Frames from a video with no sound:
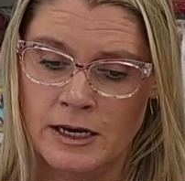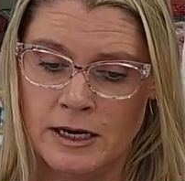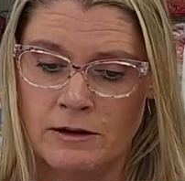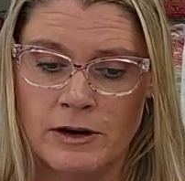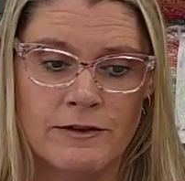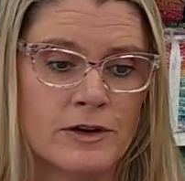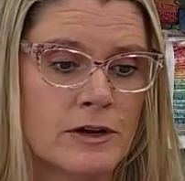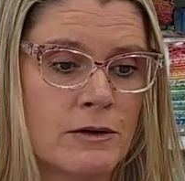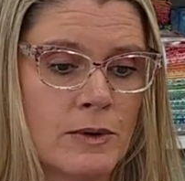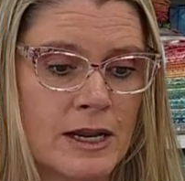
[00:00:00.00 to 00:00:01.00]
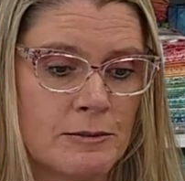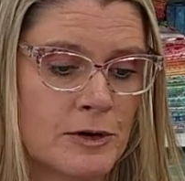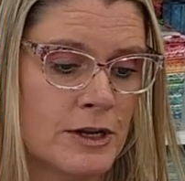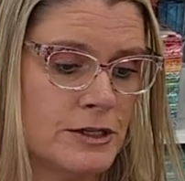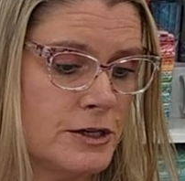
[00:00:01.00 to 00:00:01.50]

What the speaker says: I don't even know what I'm gonna do.